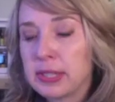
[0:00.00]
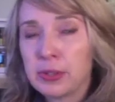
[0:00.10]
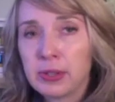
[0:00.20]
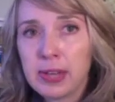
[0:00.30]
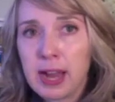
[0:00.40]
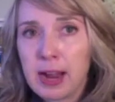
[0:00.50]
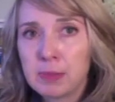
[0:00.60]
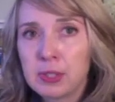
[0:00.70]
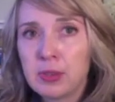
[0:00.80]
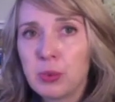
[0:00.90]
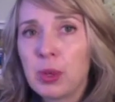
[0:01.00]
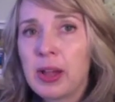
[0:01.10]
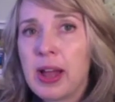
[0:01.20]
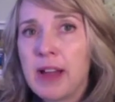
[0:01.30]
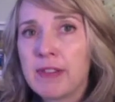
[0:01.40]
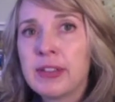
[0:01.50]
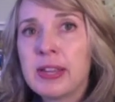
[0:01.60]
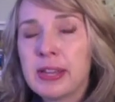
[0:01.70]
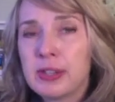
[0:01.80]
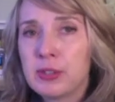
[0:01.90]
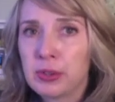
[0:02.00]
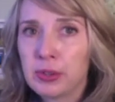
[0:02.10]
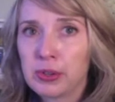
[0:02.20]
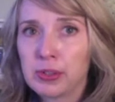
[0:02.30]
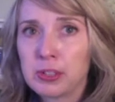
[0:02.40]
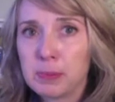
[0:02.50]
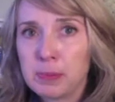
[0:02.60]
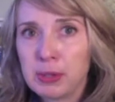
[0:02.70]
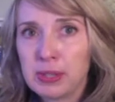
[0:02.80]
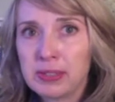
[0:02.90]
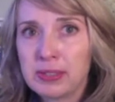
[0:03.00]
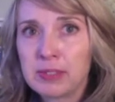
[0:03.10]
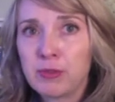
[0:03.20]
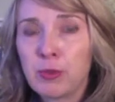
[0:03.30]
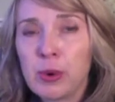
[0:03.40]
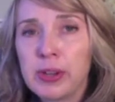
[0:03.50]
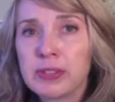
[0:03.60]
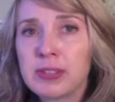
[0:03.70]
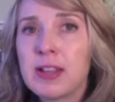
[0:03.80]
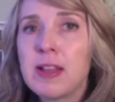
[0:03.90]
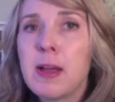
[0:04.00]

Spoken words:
a good captain will have his or her spirit's voice